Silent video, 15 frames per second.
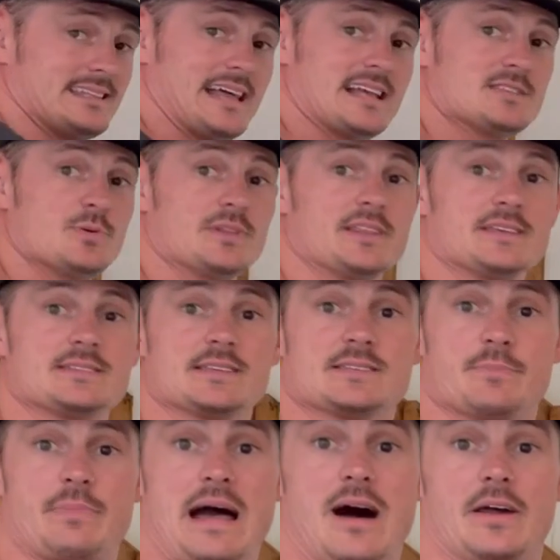That's what this is
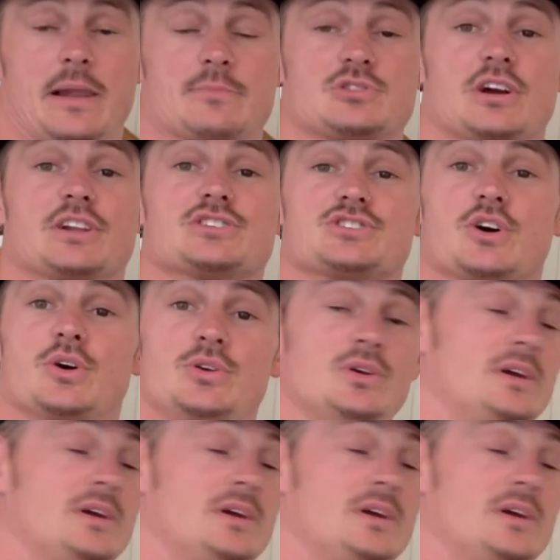about, and I'm trying to show you